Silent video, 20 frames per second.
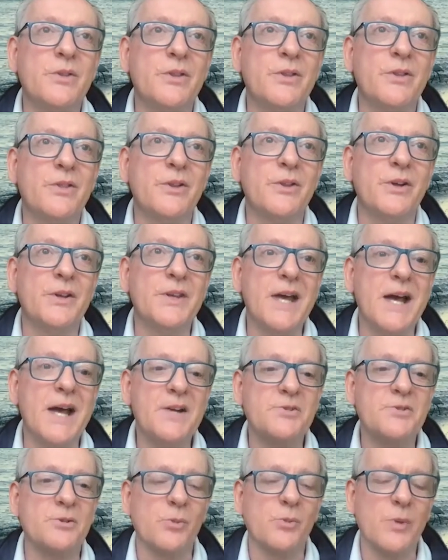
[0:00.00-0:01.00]

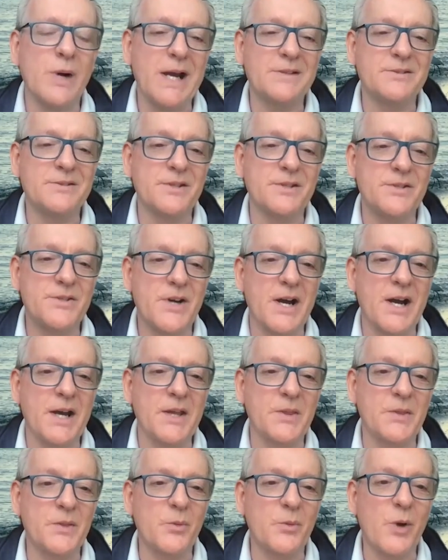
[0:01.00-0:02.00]
natural way to
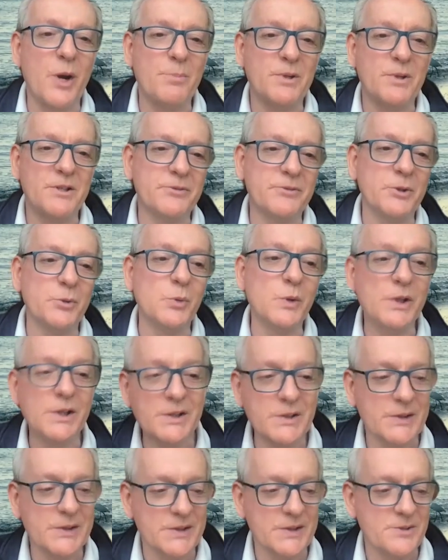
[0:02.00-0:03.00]
design the weapon, if you were
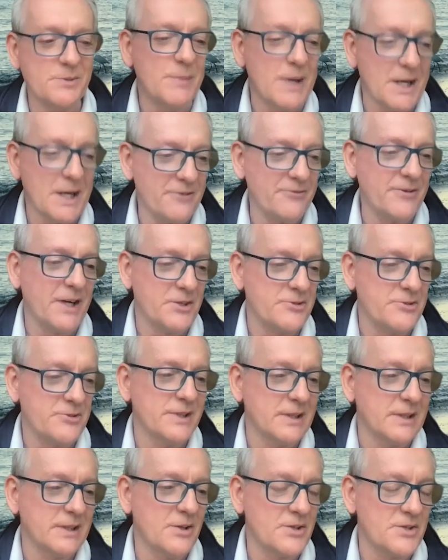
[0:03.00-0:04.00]
going to manufacture it
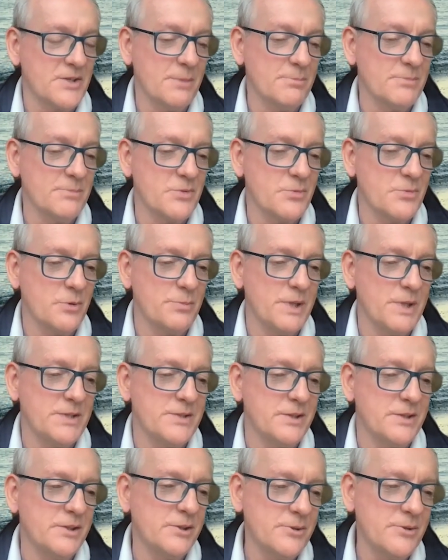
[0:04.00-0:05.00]
in large numbers, would be
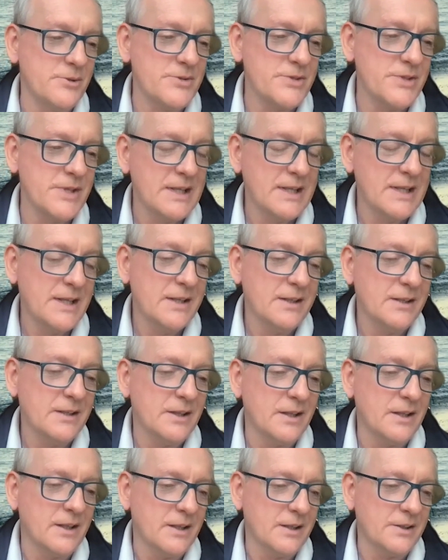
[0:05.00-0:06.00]
to use,
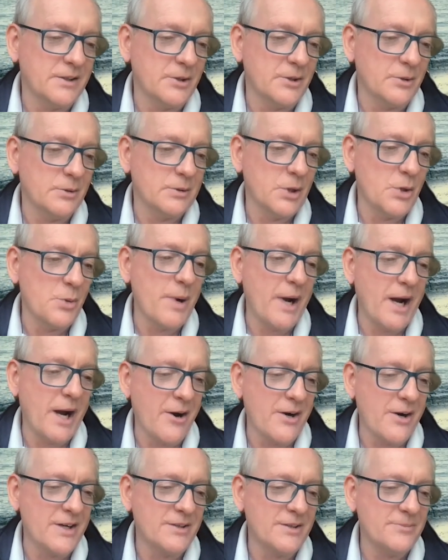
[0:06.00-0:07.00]
low
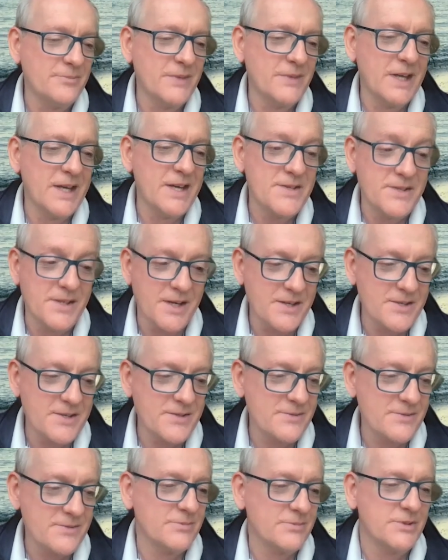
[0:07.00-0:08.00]
power
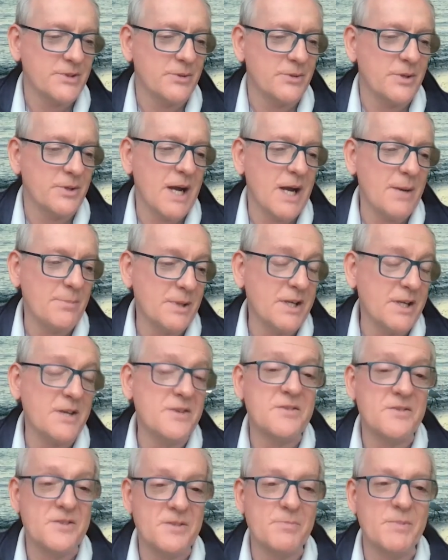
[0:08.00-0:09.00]
ASICs, so
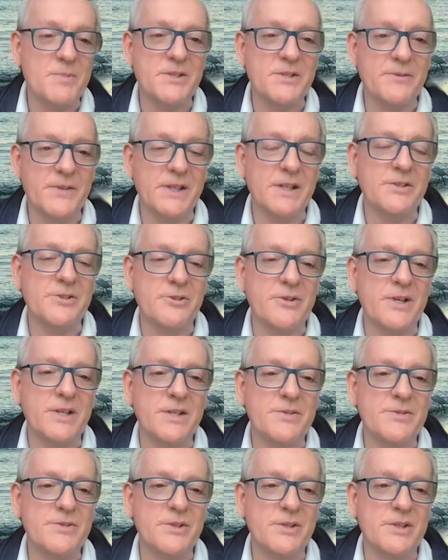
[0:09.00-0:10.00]
application-specific
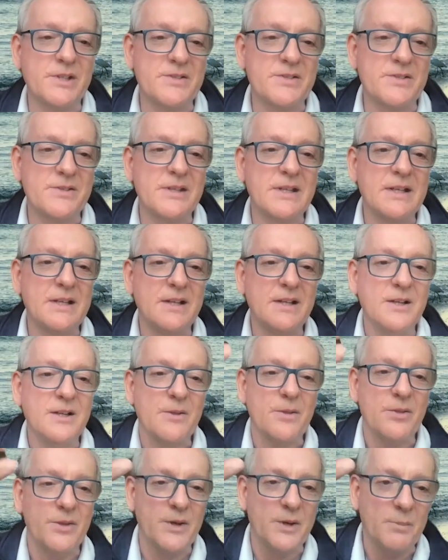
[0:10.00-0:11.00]
integrated circuits
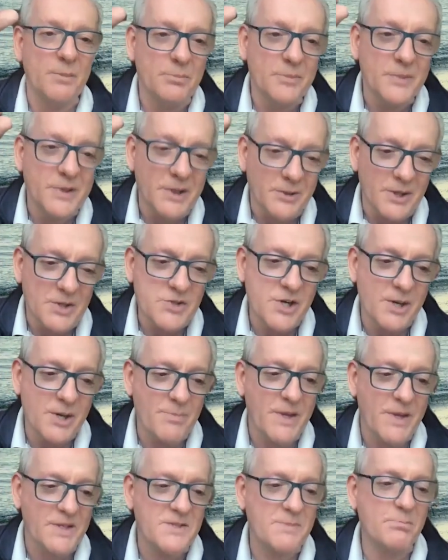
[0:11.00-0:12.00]
that are, a chip
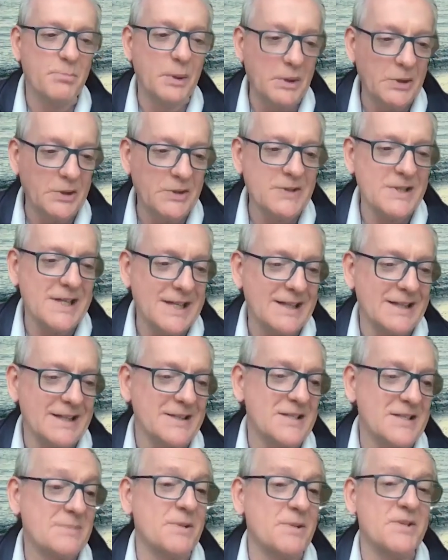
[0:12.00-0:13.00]
that's burned
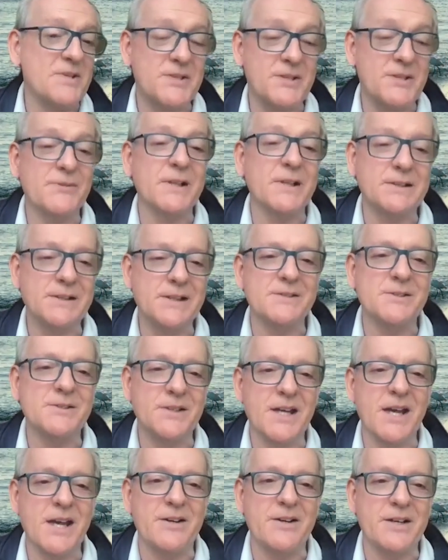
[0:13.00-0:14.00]
in specifically to
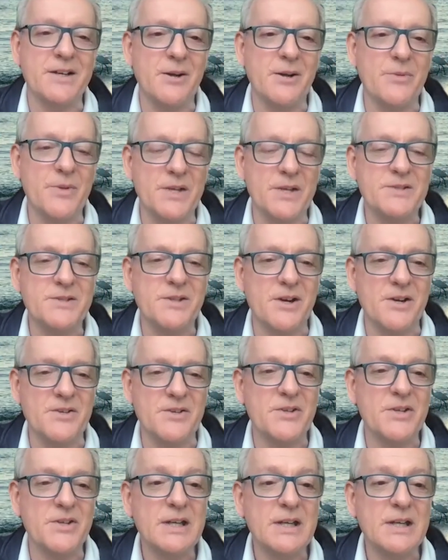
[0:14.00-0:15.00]
carry out that task.